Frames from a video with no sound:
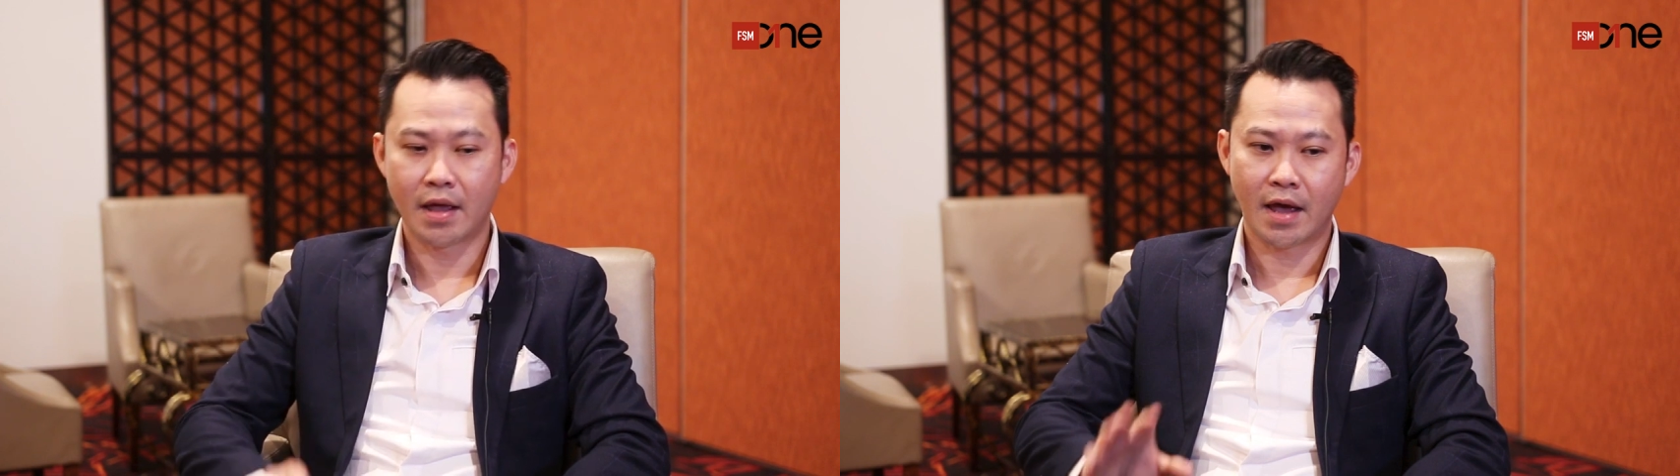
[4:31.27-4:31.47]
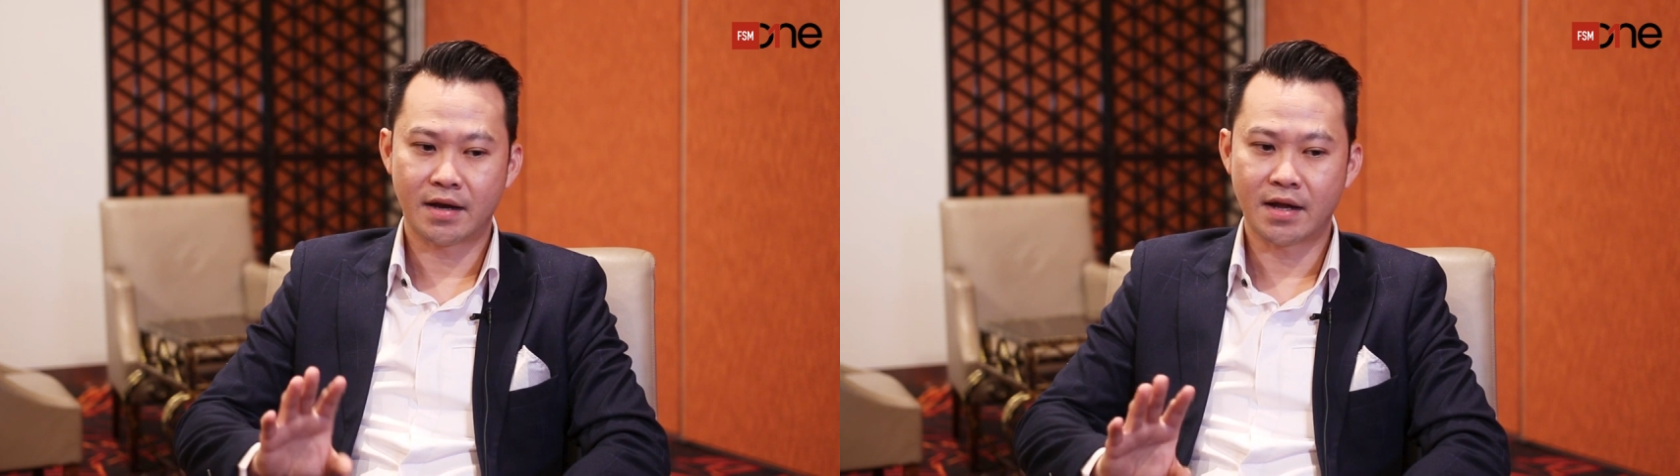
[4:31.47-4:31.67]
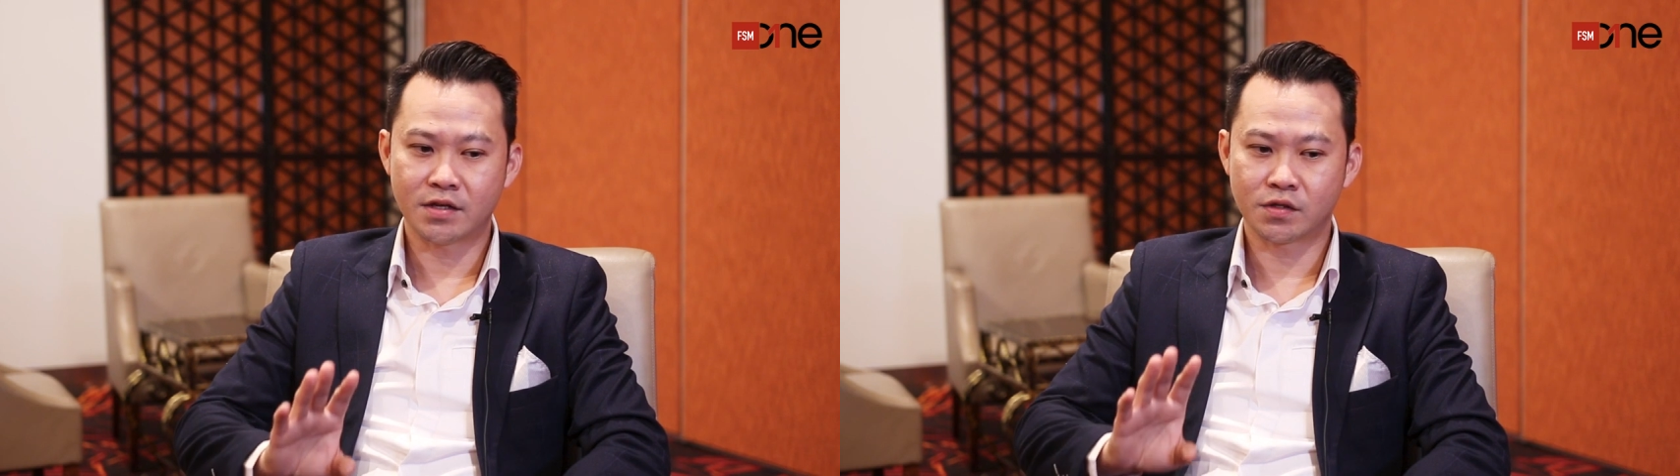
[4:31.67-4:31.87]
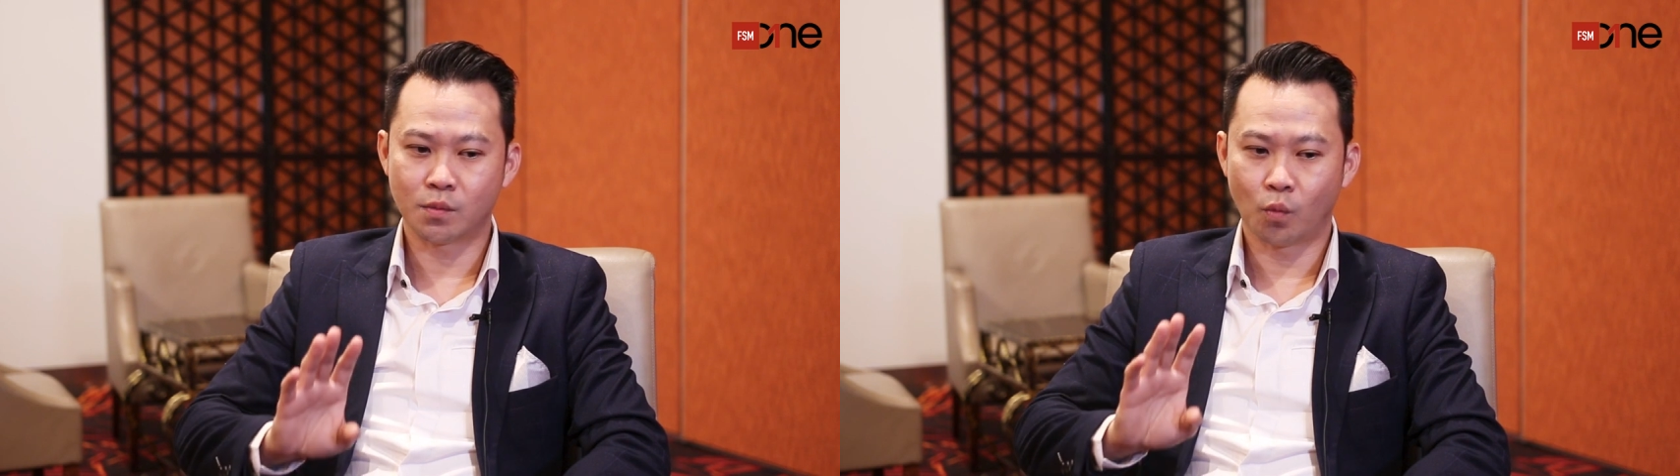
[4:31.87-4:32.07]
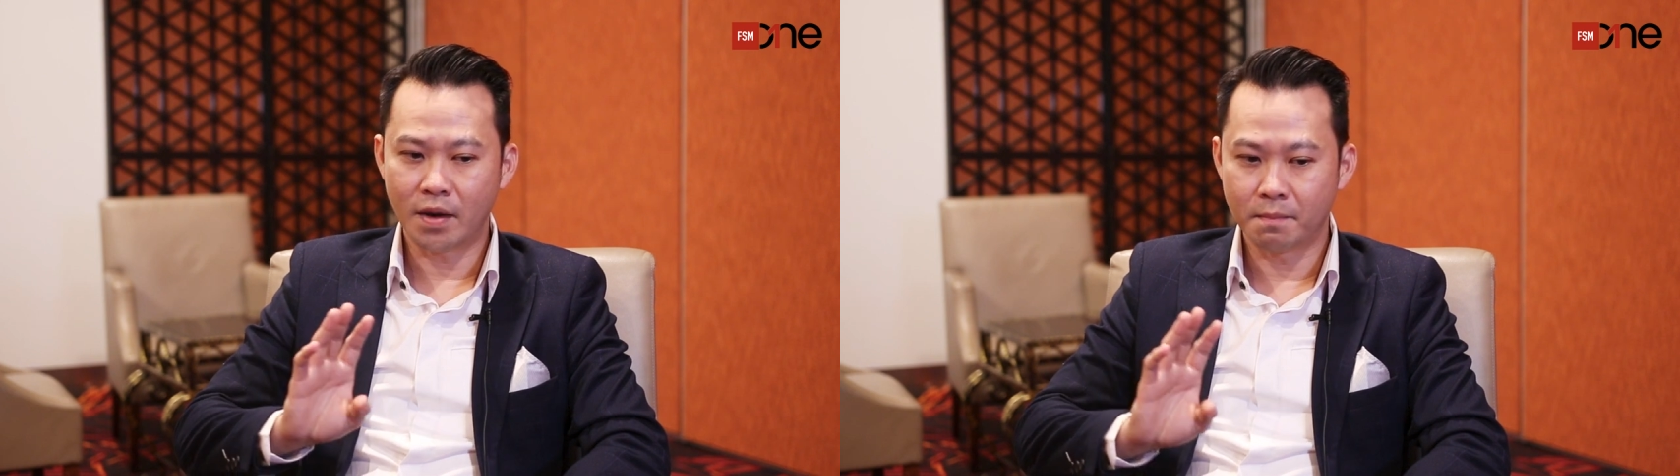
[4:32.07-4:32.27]
And that is
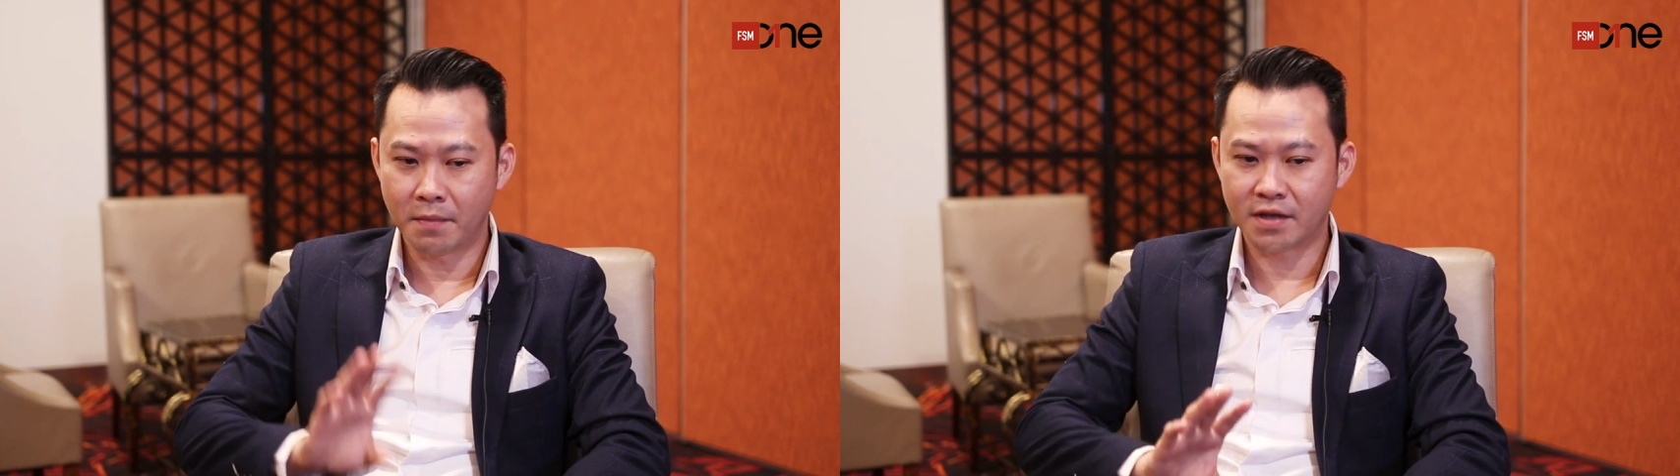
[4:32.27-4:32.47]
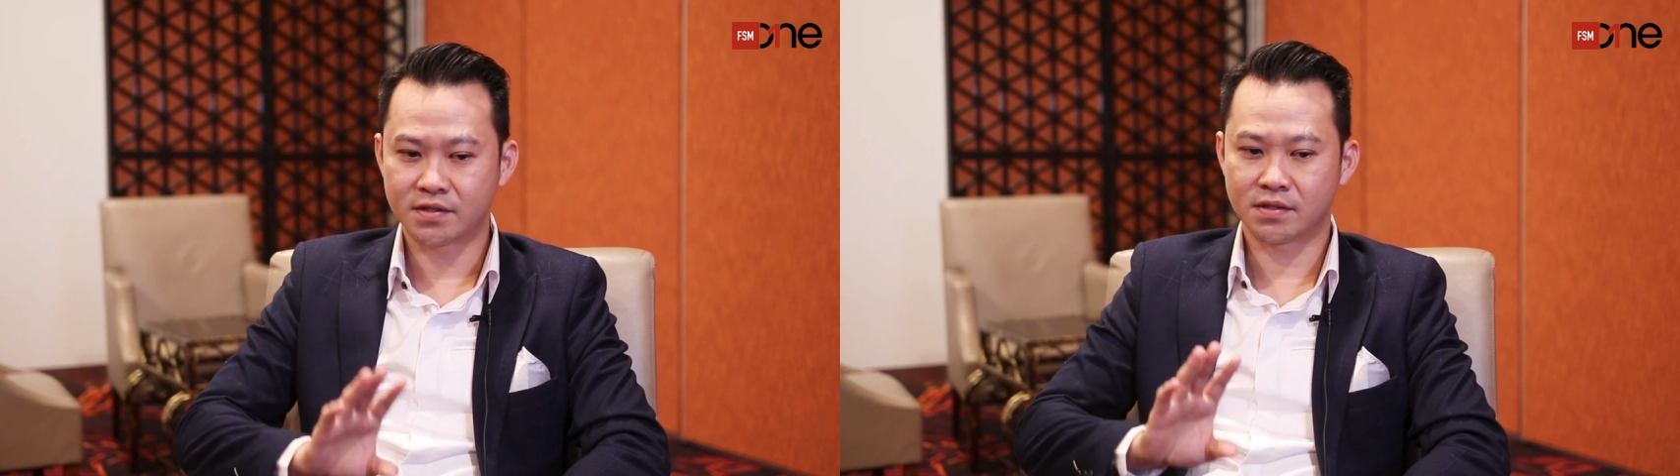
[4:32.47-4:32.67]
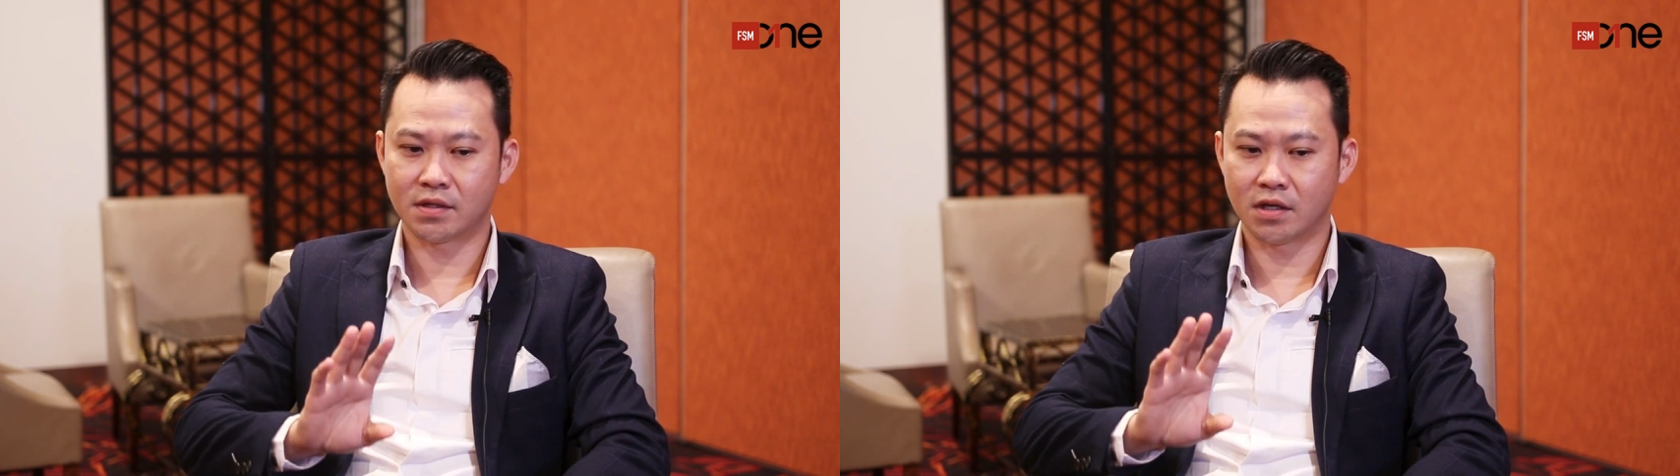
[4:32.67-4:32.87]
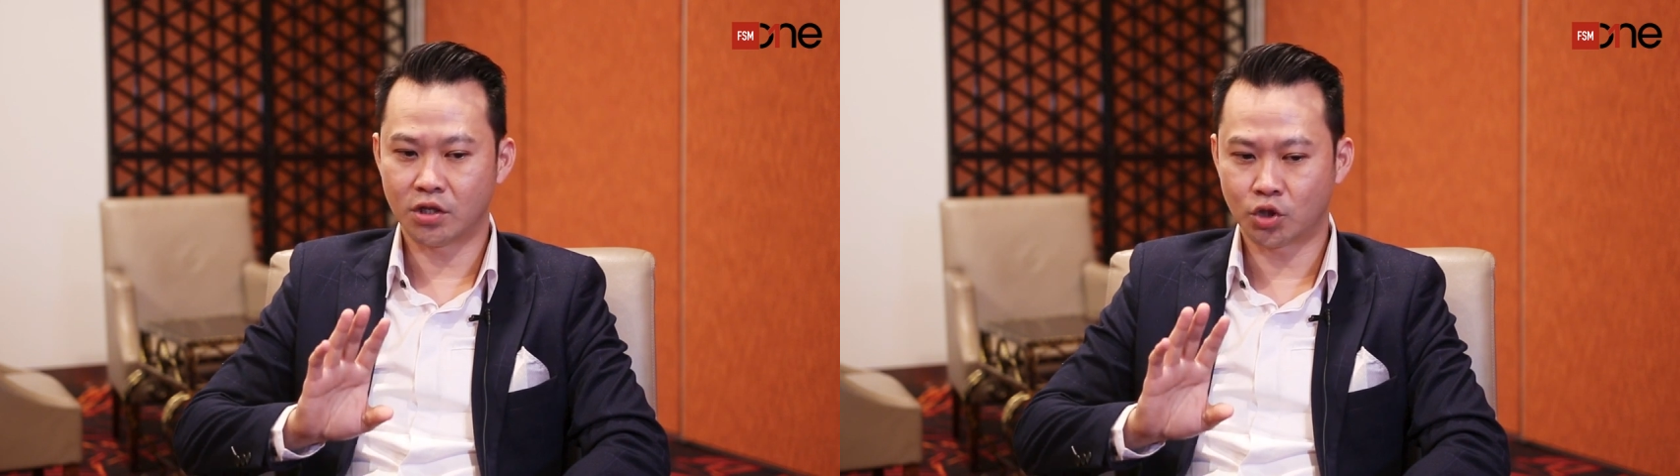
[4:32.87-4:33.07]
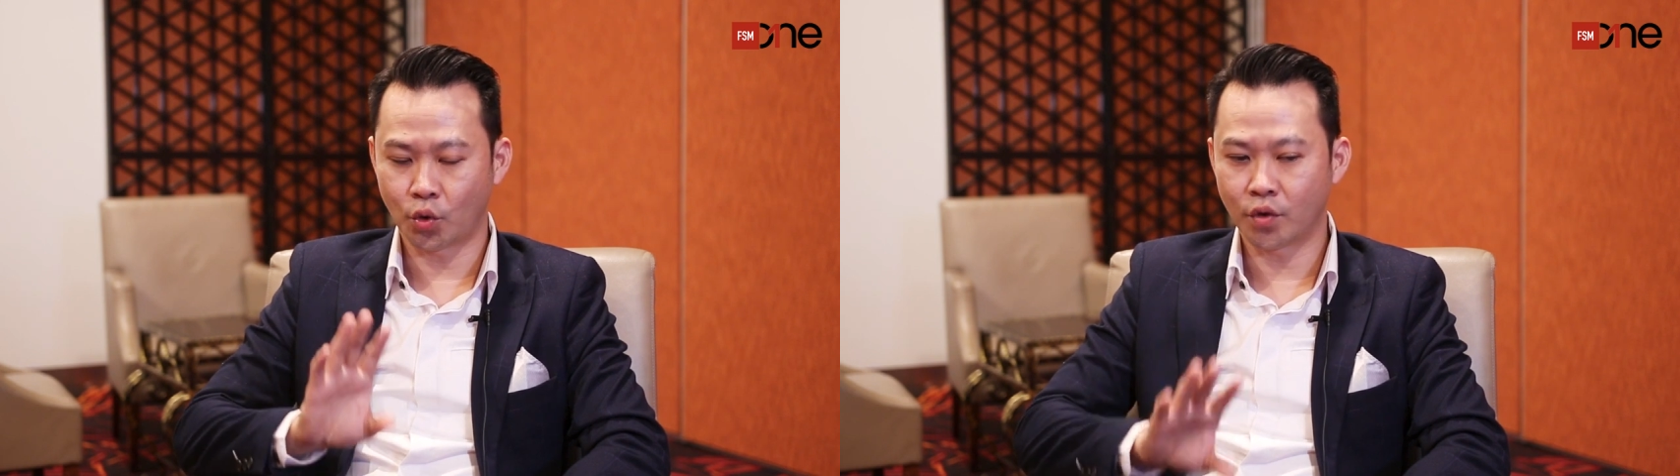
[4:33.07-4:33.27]
what makes
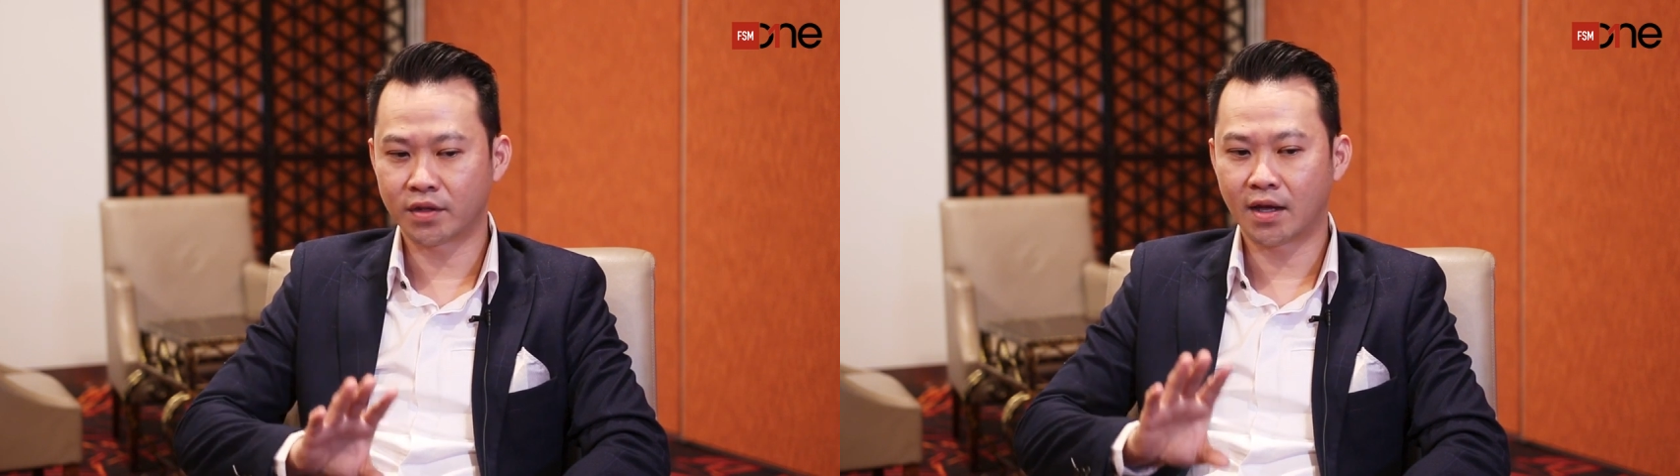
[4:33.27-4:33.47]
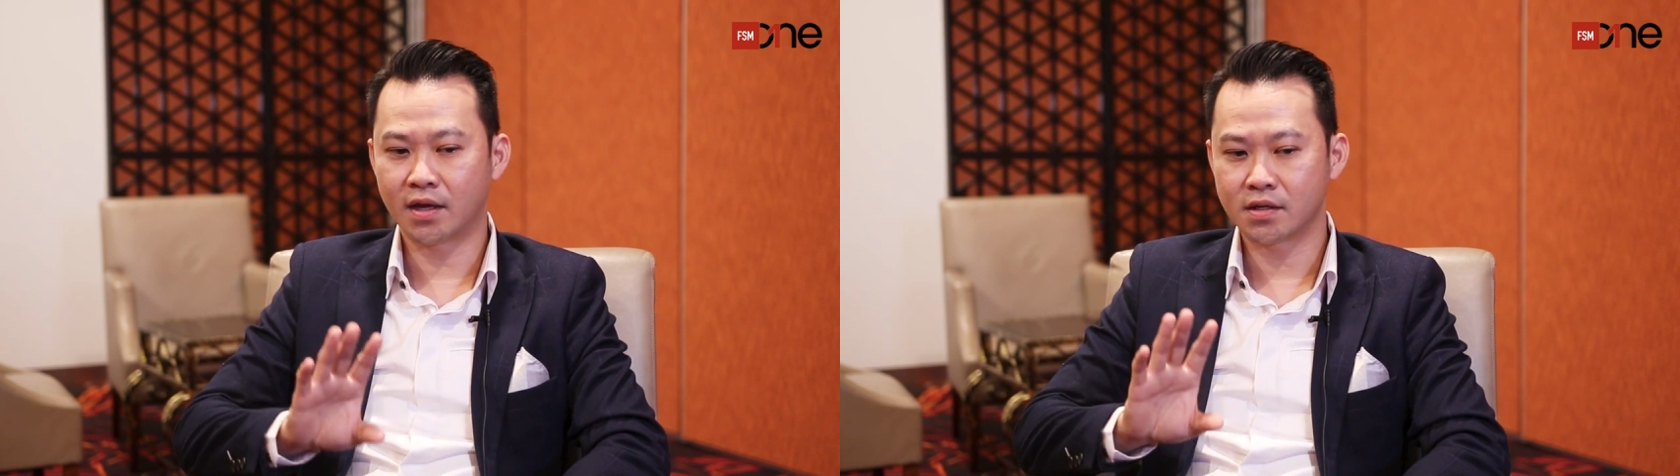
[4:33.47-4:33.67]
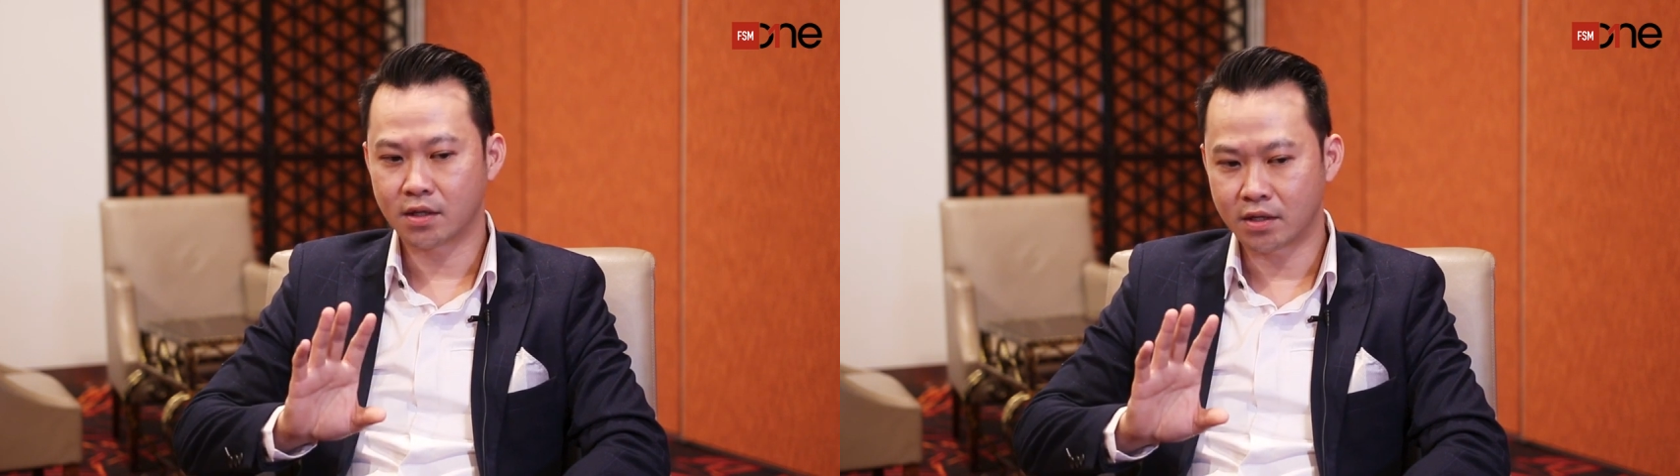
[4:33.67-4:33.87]
Toyota,